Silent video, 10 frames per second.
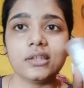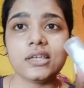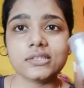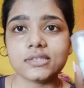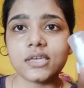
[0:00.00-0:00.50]

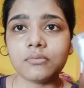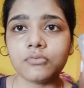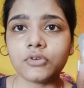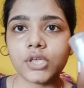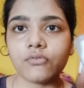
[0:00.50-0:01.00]
Let's see,
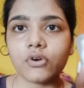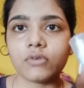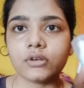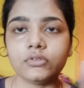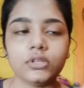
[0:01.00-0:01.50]
I'm looking
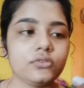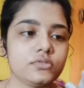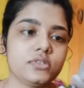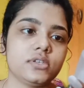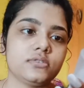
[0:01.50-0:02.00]
forward to
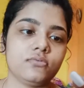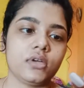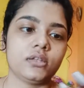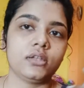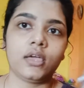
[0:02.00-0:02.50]
use this
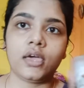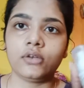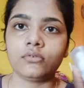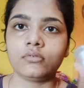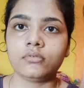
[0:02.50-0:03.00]
one. I
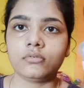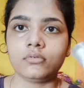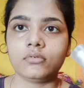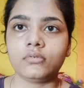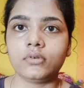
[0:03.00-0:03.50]
don't
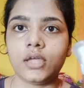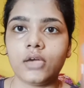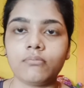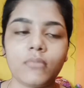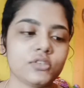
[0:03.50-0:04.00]

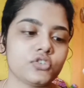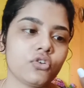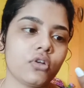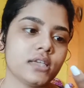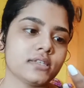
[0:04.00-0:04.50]
have much
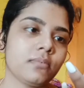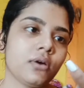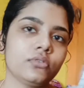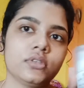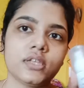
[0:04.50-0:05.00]
knowledge
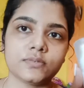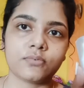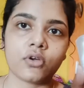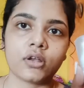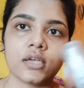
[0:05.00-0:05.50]
about this
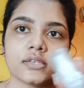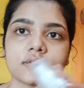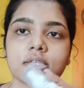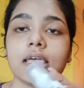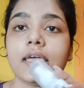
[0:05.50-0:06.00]
product.
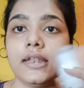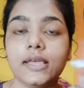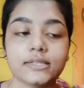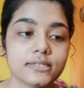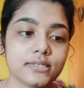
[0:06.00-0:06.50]

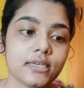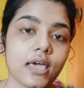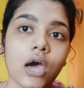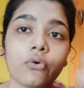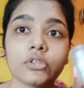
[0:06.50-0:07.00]
Let's see
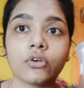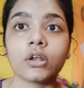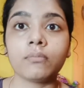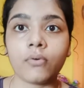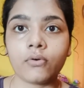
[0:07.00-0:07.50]
how it's
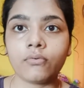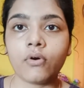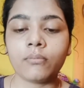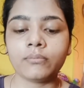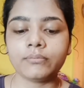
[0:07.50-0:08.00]
gonna
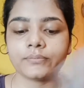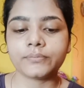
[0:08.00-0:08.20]
perform.